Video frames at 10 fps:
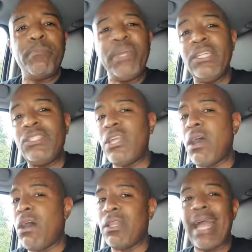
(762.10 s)
peace,
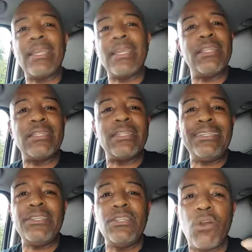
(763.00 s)
y'all. Like, like,
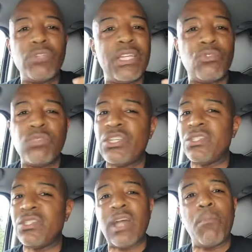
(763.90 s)
you know, this was
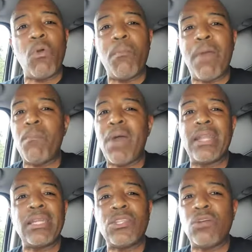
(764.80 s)
just something on my
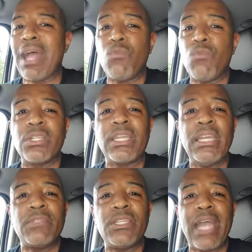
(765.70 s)
mind. I told you I wanted to
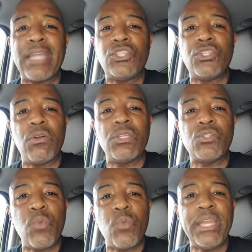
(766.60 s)
keep tonight short and
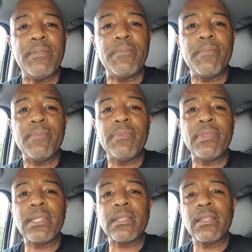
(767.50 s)
sweet.
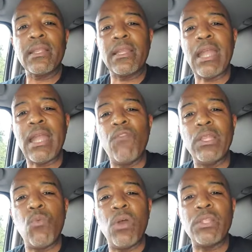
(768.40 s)
And I
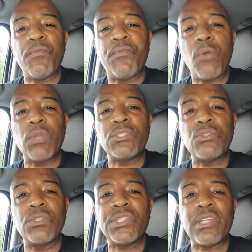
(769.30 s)
really wanted to focus
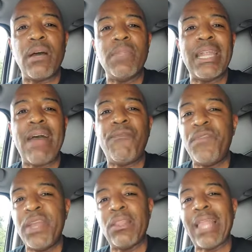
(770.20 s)
on something that I
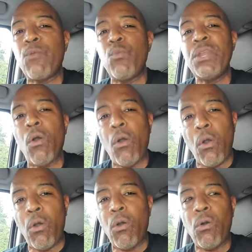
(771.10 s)
feel like we
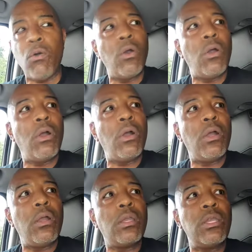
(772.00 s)
all,
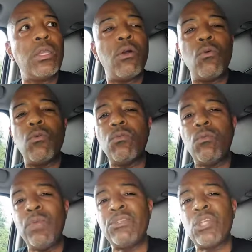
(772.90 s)
you know,
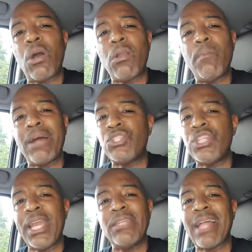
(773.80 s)
we talk about
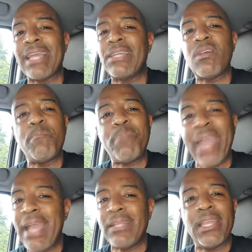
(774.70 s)
change like it's a
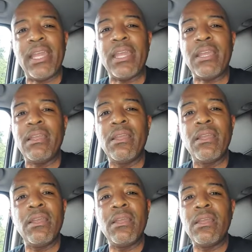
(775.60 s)
bad thing.
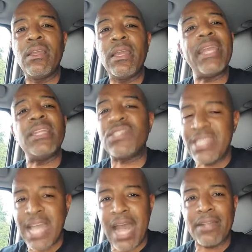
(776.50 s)
And it's
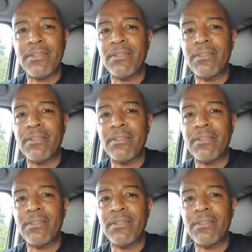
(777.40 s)
not.